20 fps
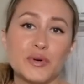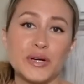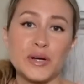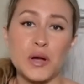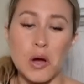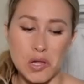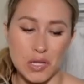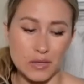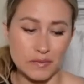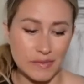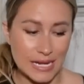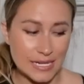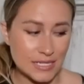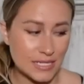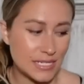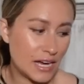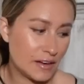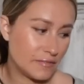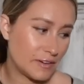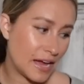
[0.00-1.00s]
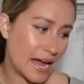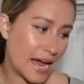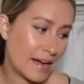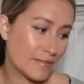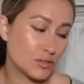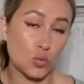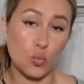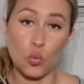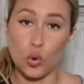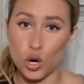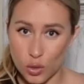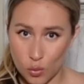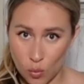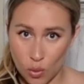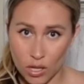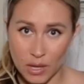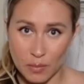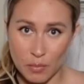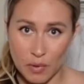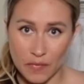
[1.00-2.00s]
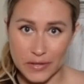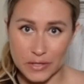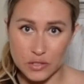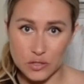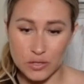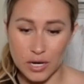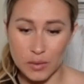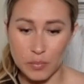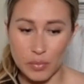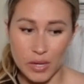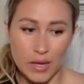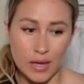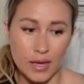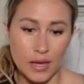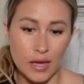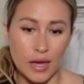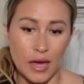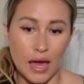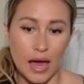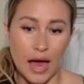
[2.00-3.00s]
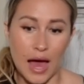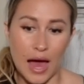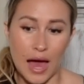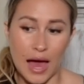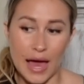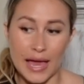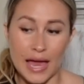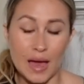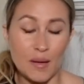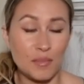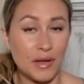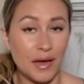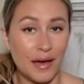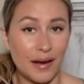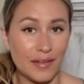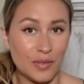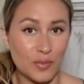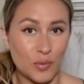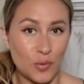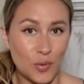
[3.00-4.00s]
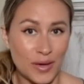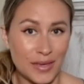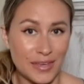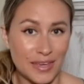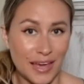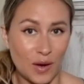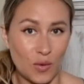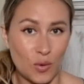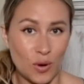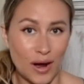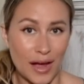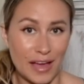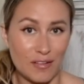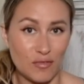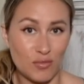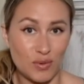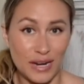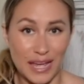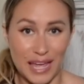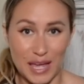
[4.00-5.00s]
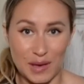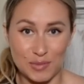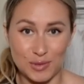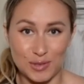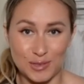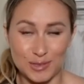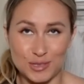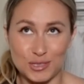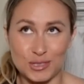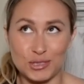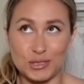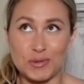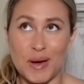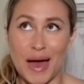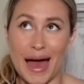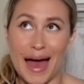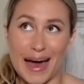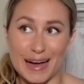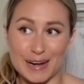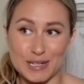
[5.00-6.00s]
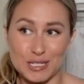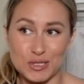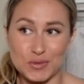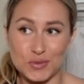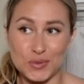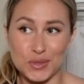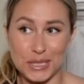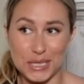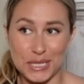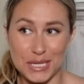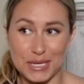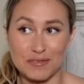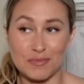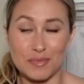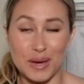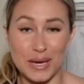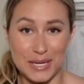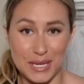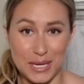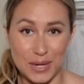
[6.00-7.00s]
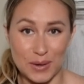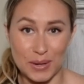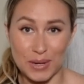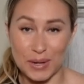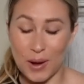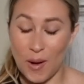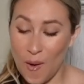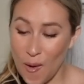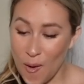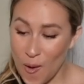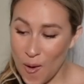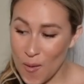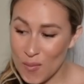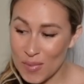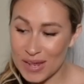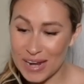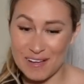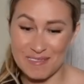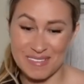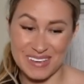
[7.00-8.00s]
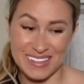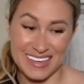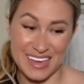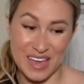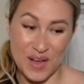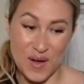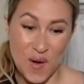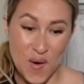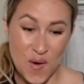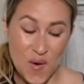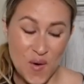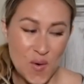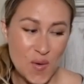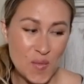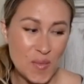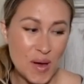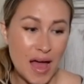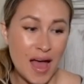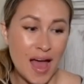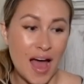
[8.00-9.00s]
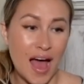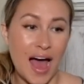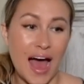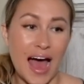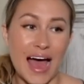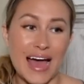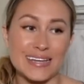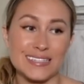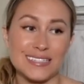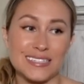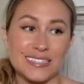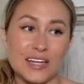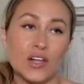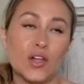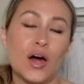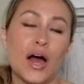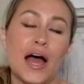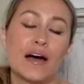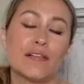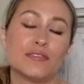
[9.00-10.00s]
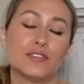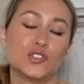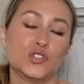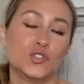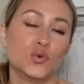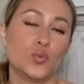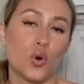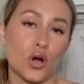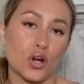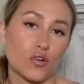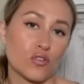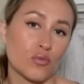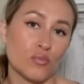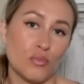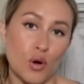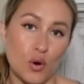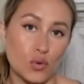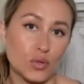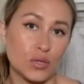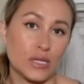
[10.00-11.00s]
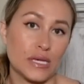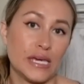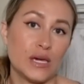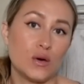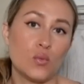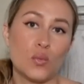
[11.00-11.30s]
bring all of that stuff. I have to work while I'm on the trip. I am not at the point yet where I have been able to actually leave my gear at home and everything at home. I still have to work remotely